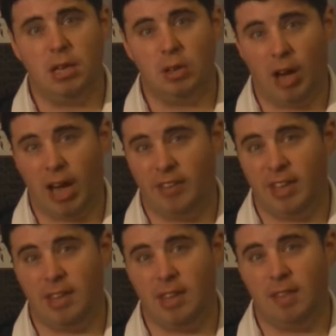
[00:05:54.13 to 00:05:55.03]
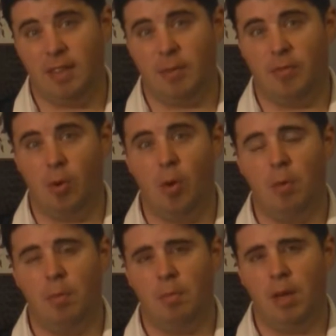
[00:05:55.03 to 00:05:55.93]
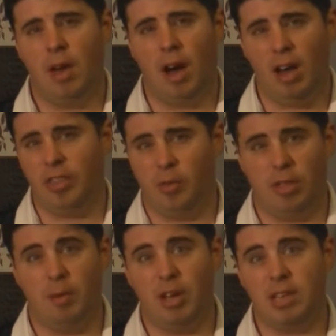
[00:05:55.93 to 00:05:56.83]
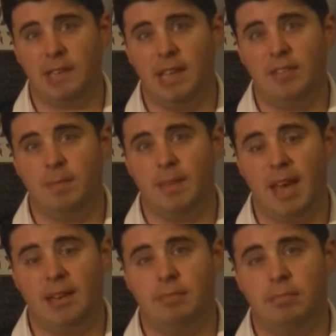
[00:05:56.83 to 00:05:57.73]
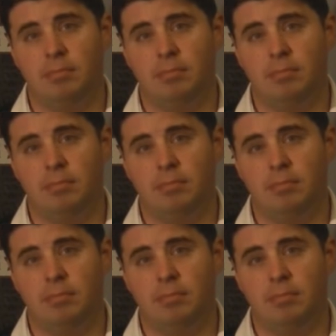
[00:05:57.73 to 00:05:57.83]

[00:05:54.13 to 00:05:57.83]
not having seen this before. I thought they might just leave him dead.